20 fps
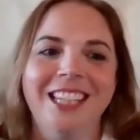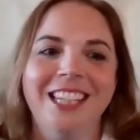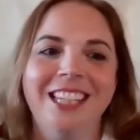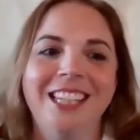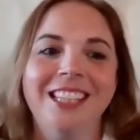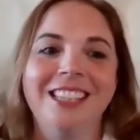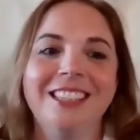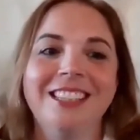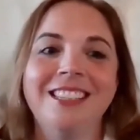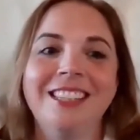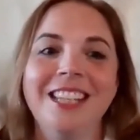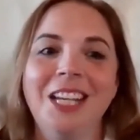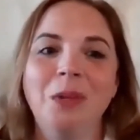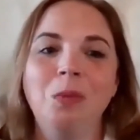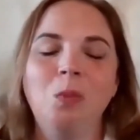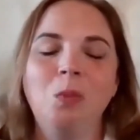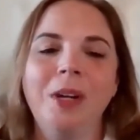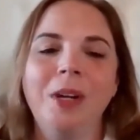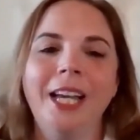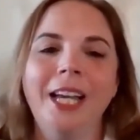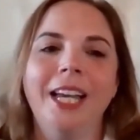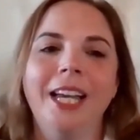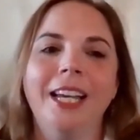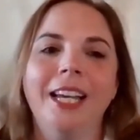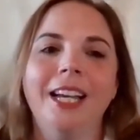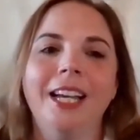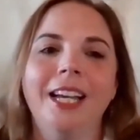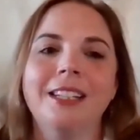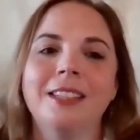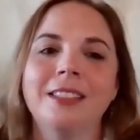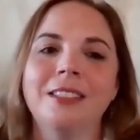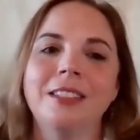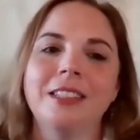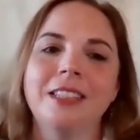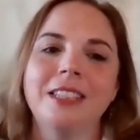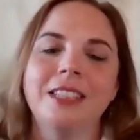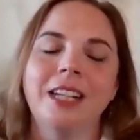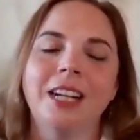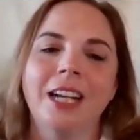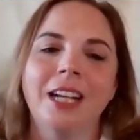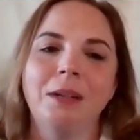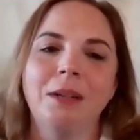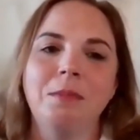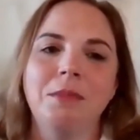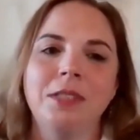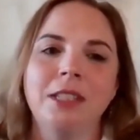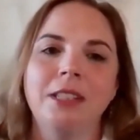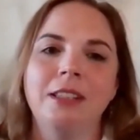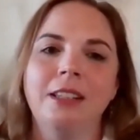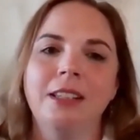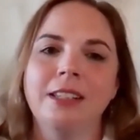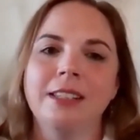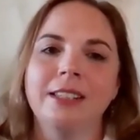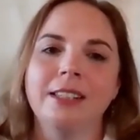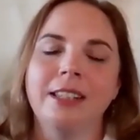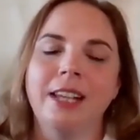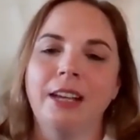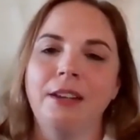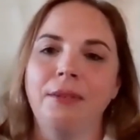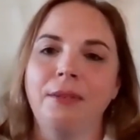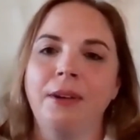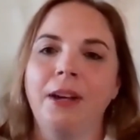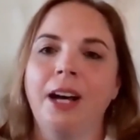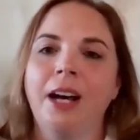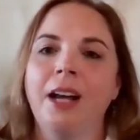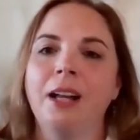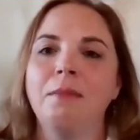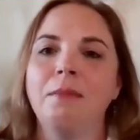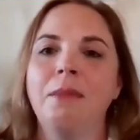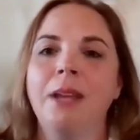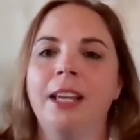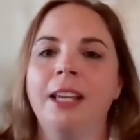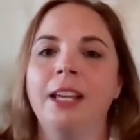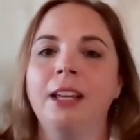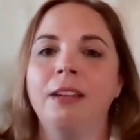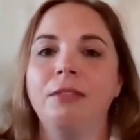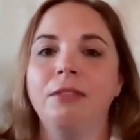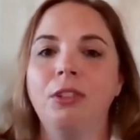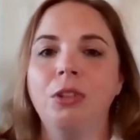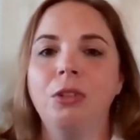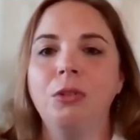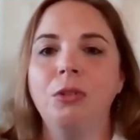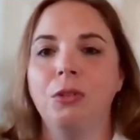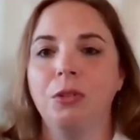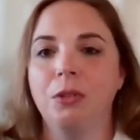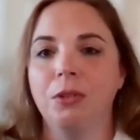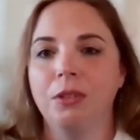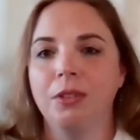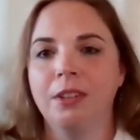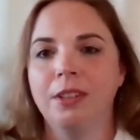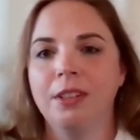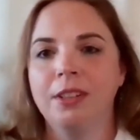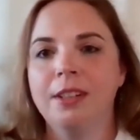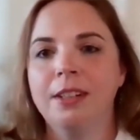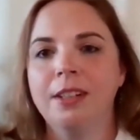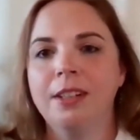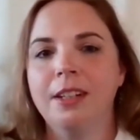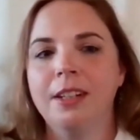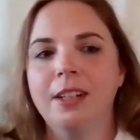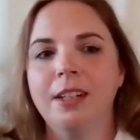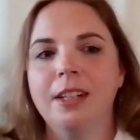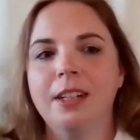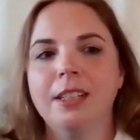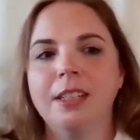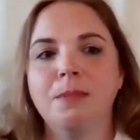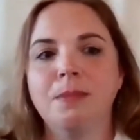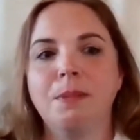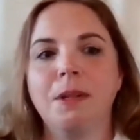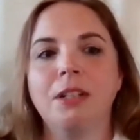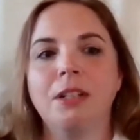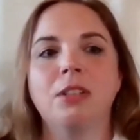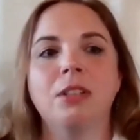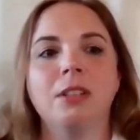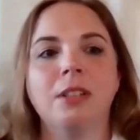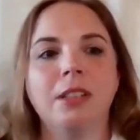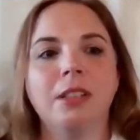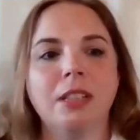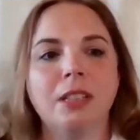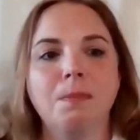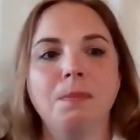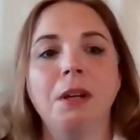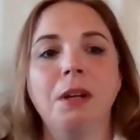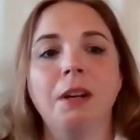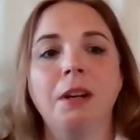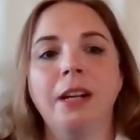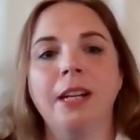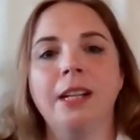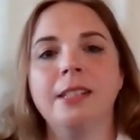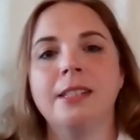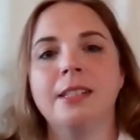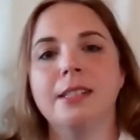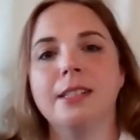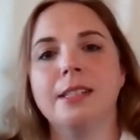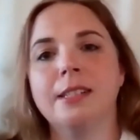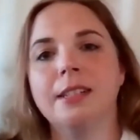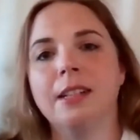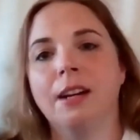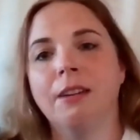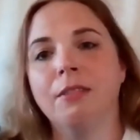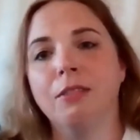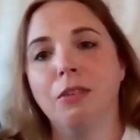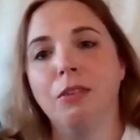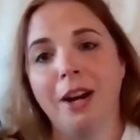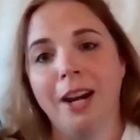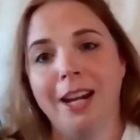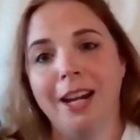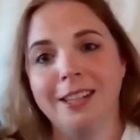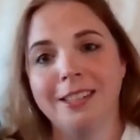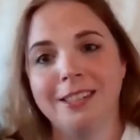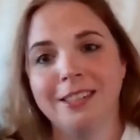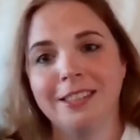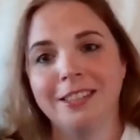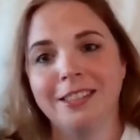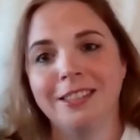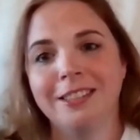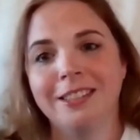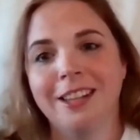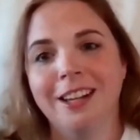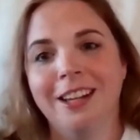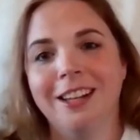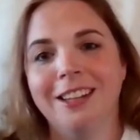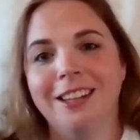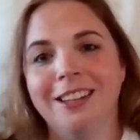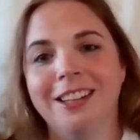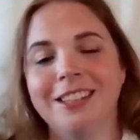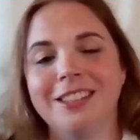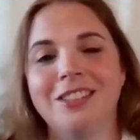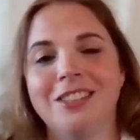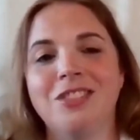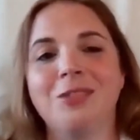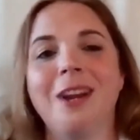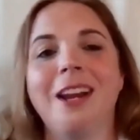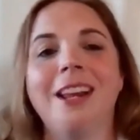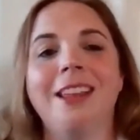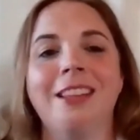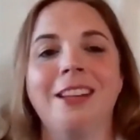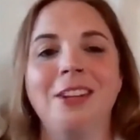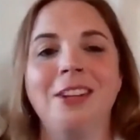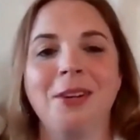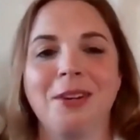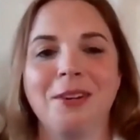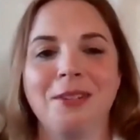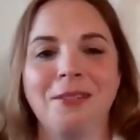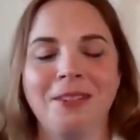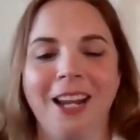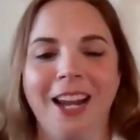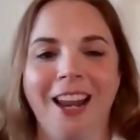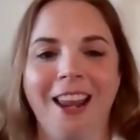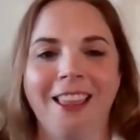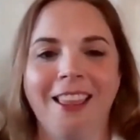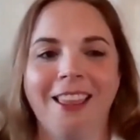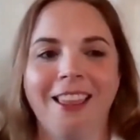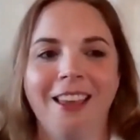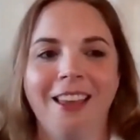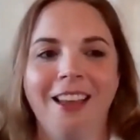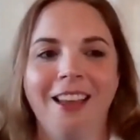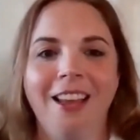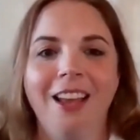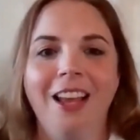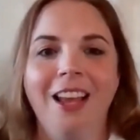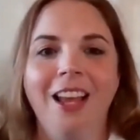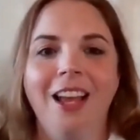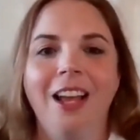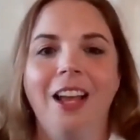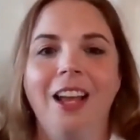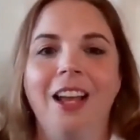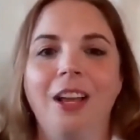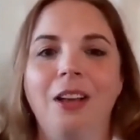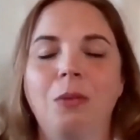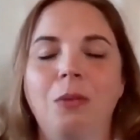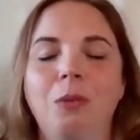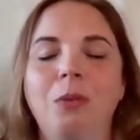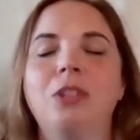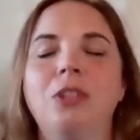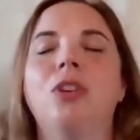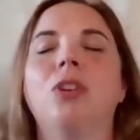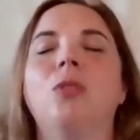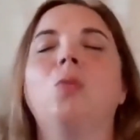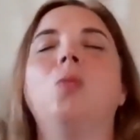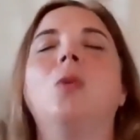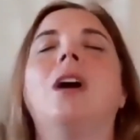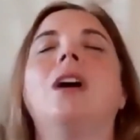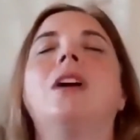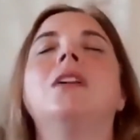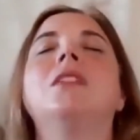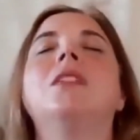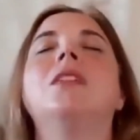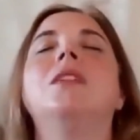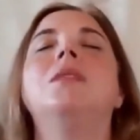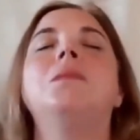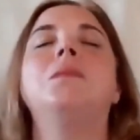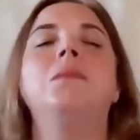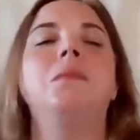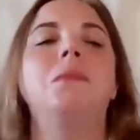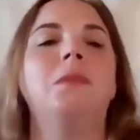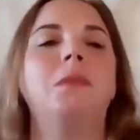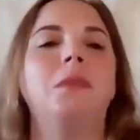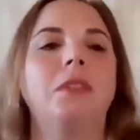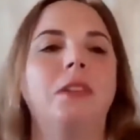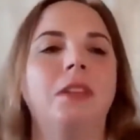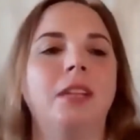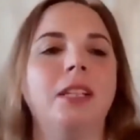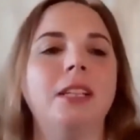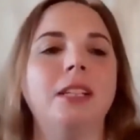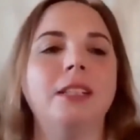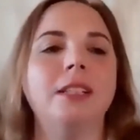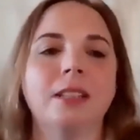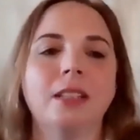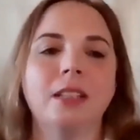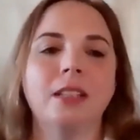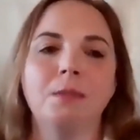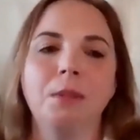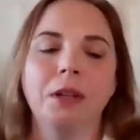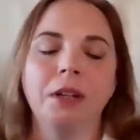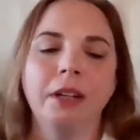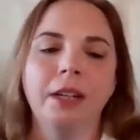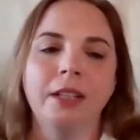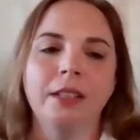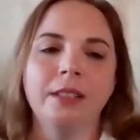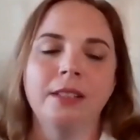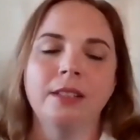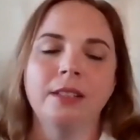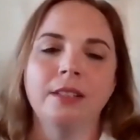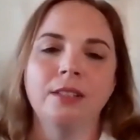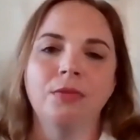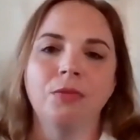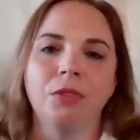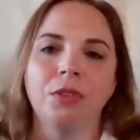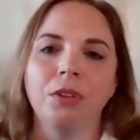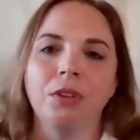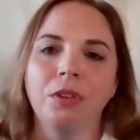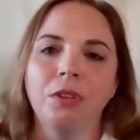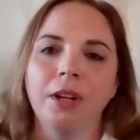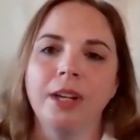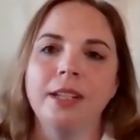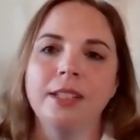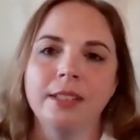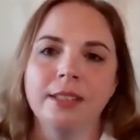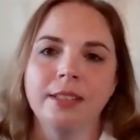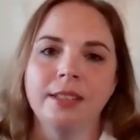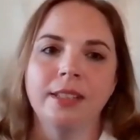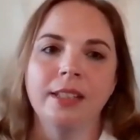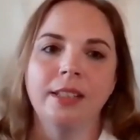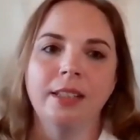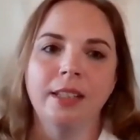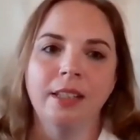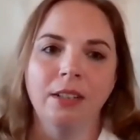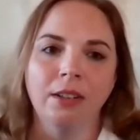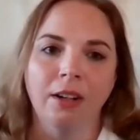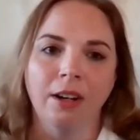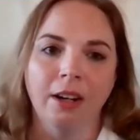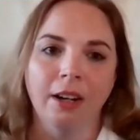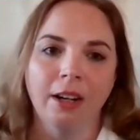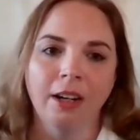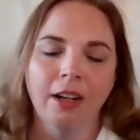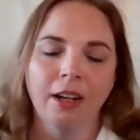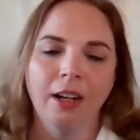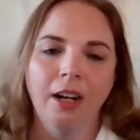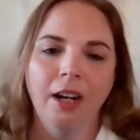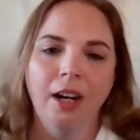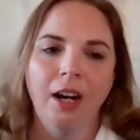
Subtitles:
In the same way, at certain times in this life, God may give you special experiences of grace that strengthen your faith. We should welcome these experiences for the graces that they are.